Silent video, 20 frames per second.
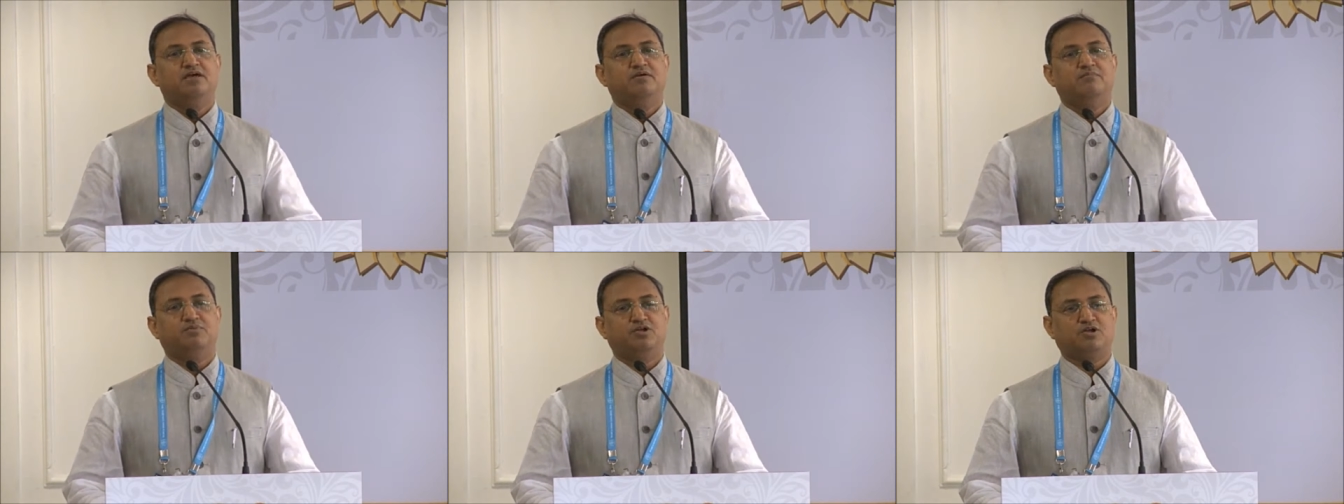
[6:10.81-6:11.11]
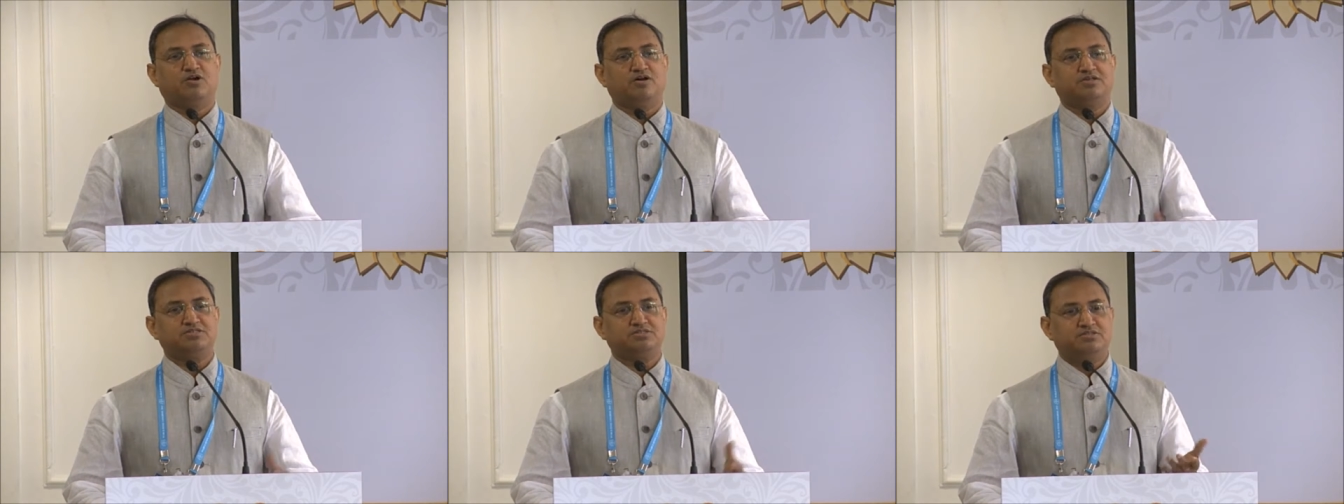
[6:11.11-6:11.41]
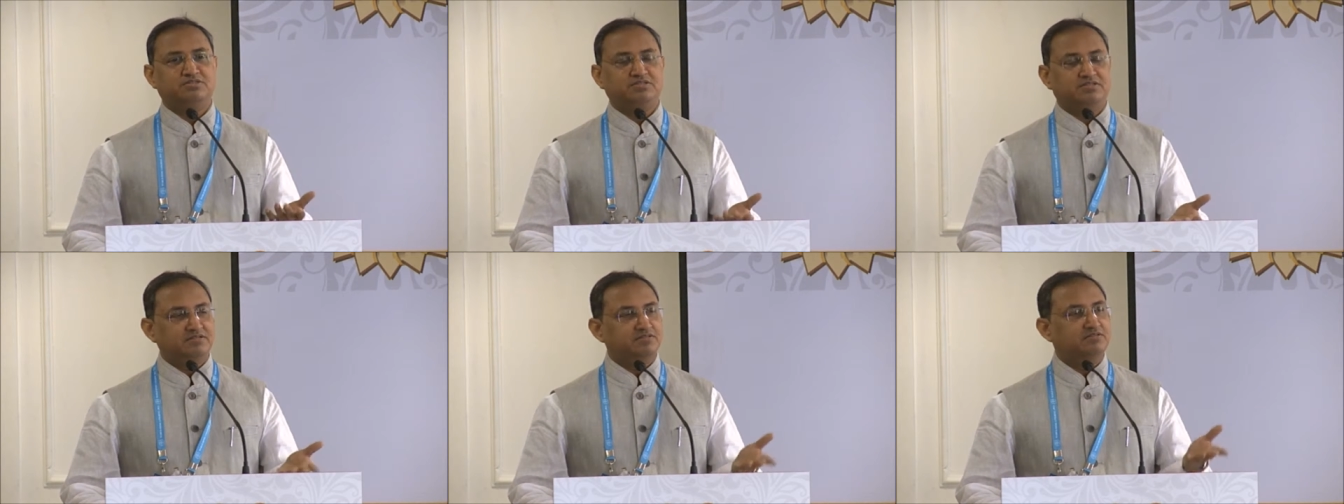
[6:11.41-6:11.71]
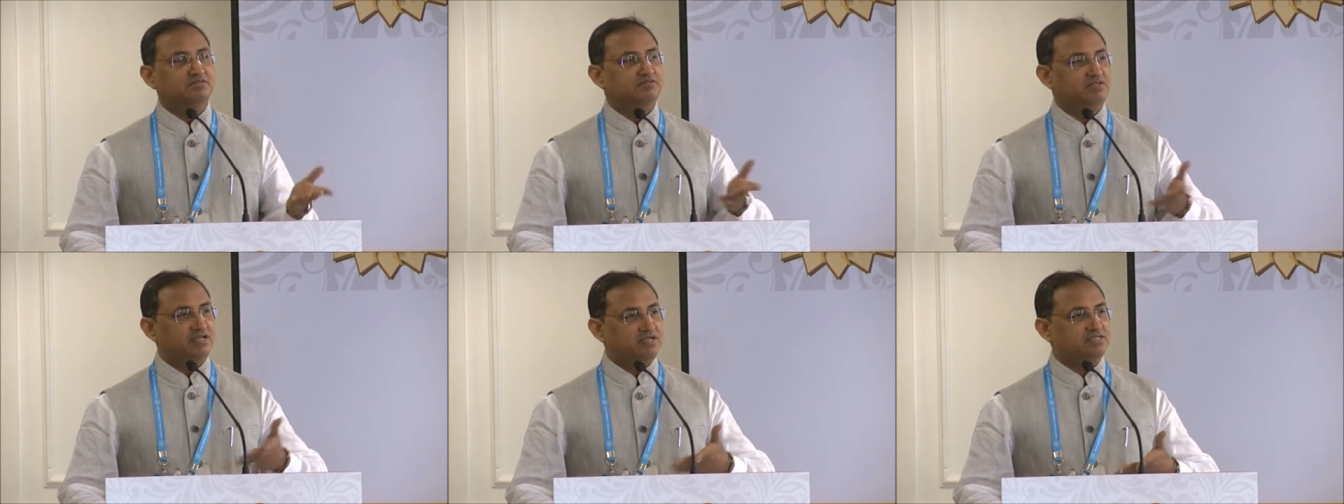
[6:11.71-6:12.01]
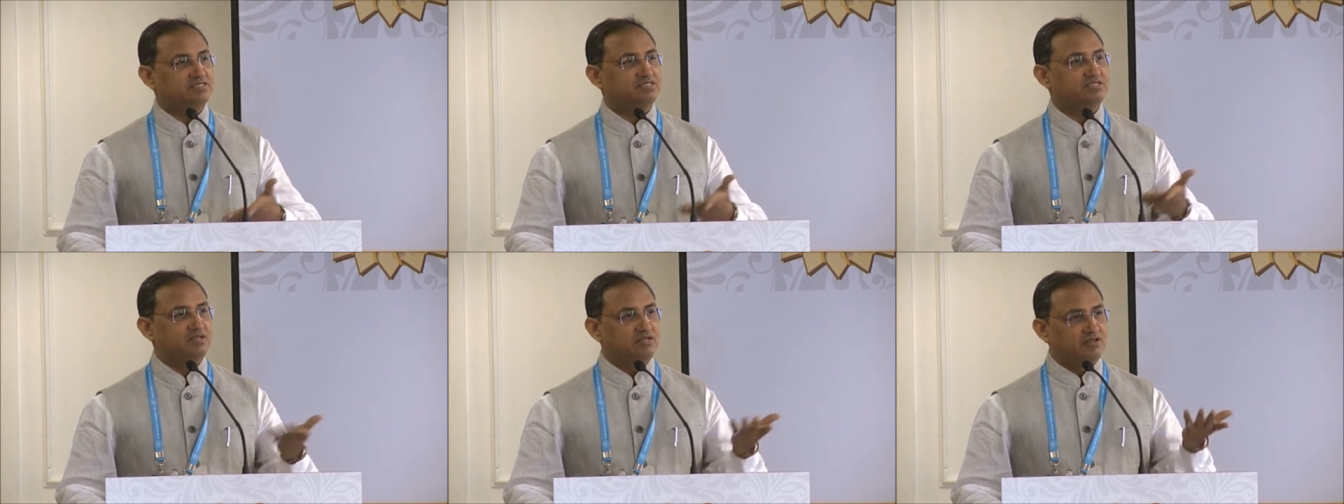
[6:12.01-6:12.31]
because there
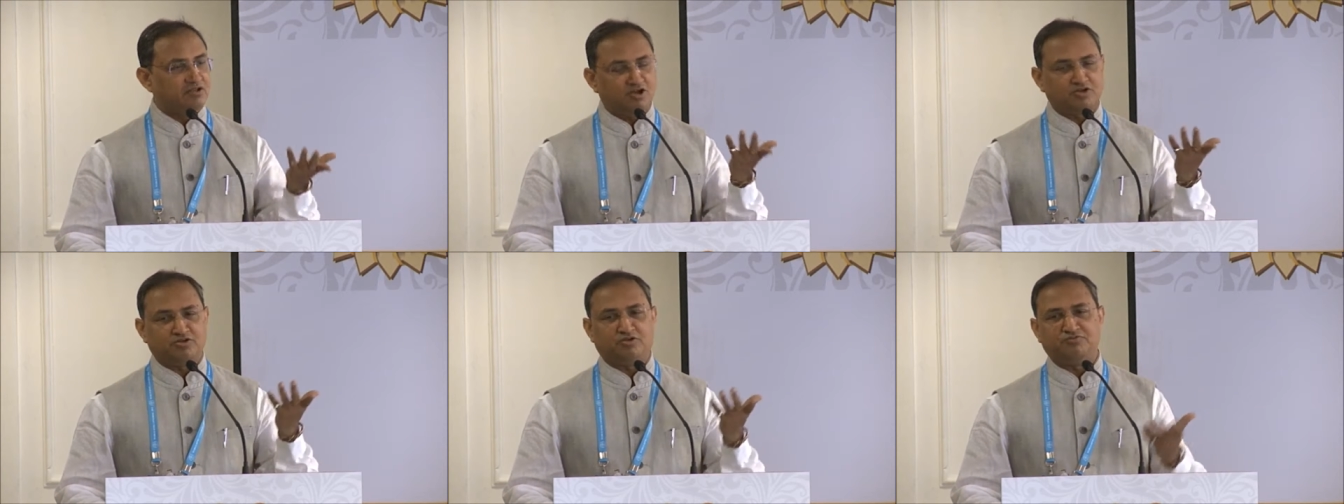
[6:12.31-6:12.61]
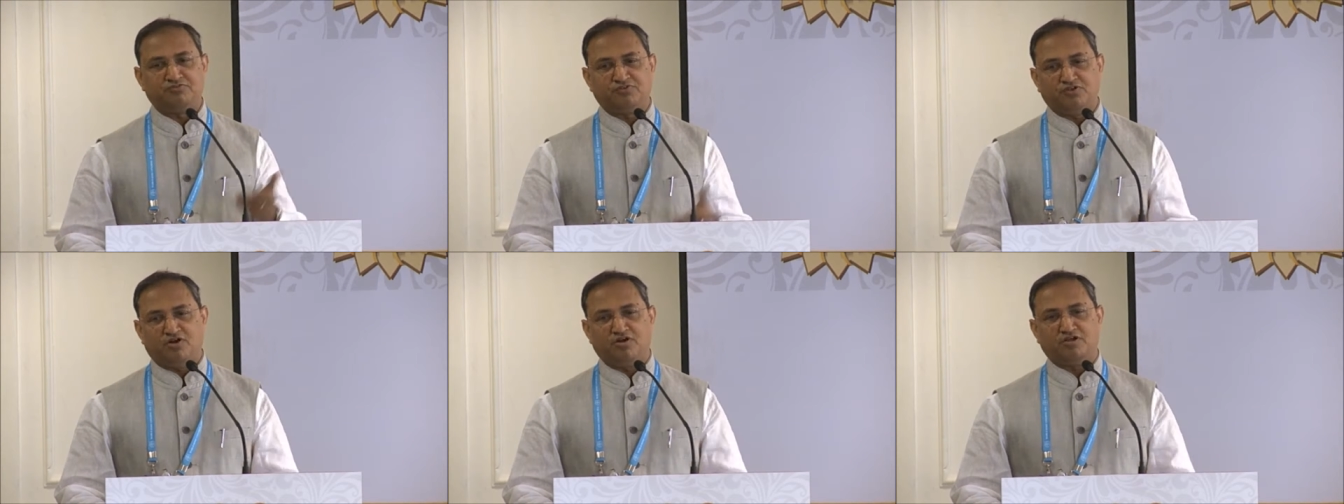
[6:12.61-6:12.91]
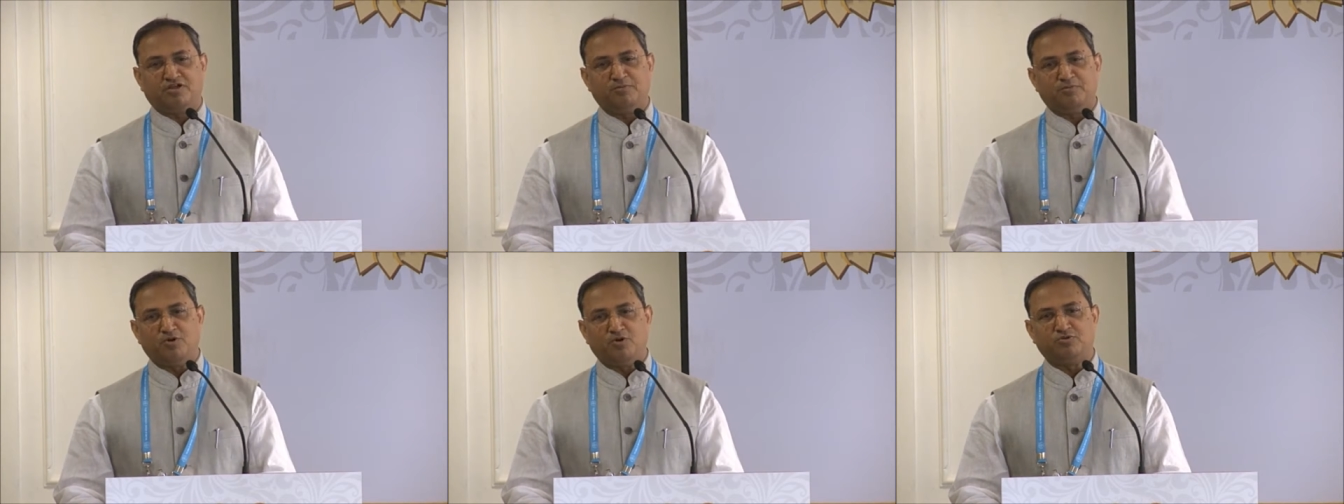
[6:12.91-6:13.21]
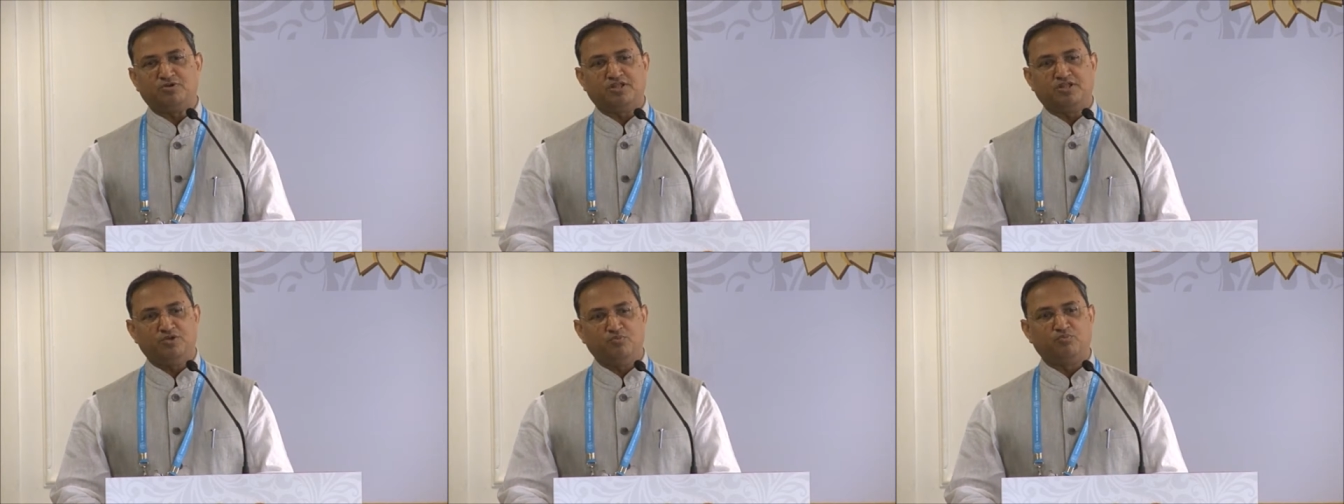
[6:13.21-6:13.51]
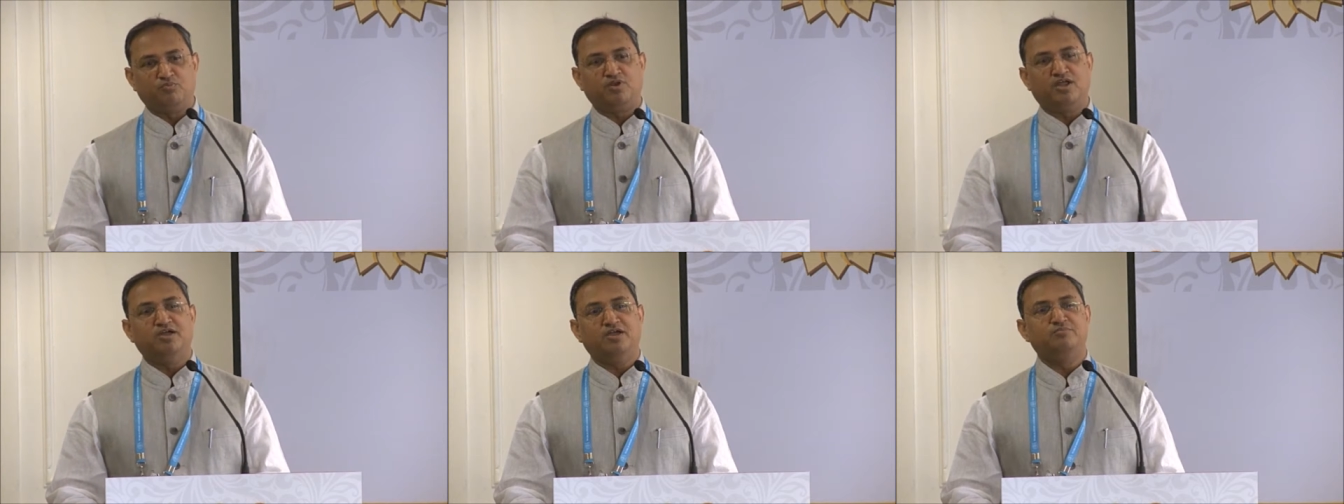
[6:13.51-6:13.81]
is a lot of talk about
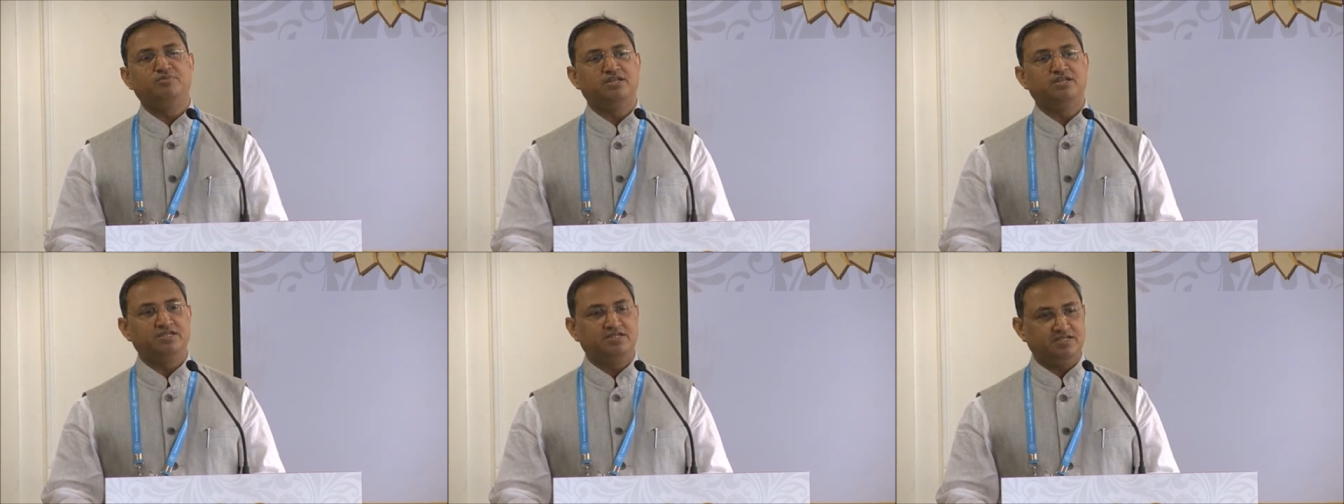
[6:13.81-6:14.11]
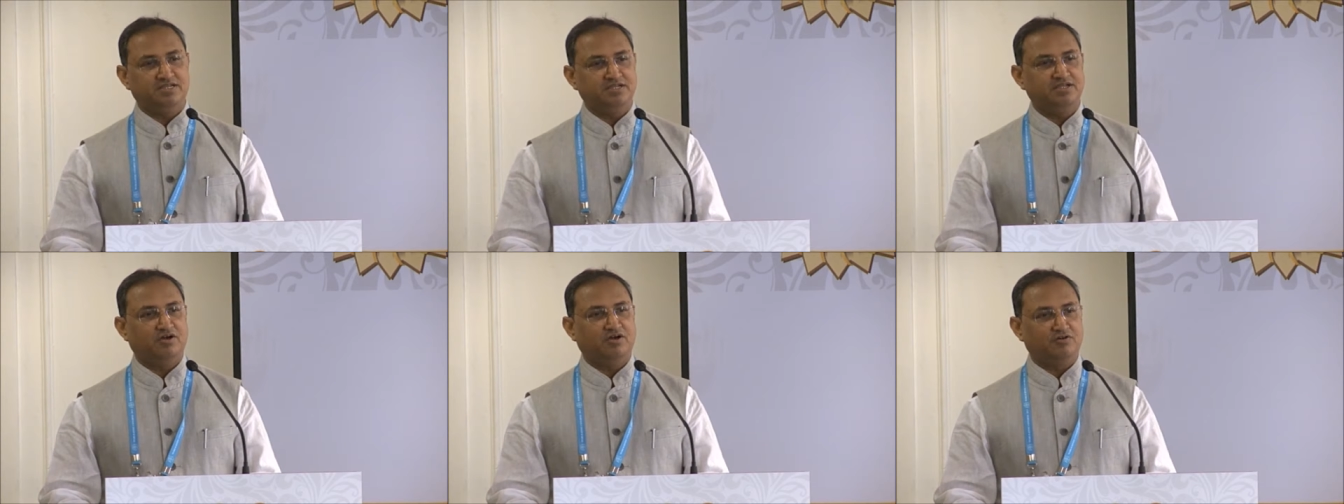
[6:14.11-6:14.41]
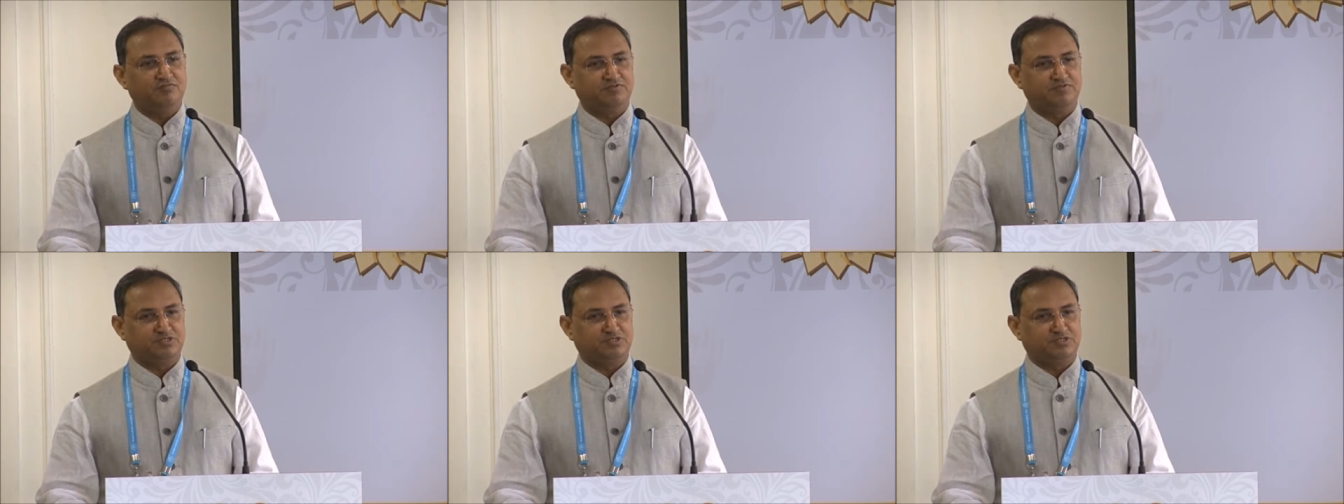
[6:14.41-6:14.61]
employability of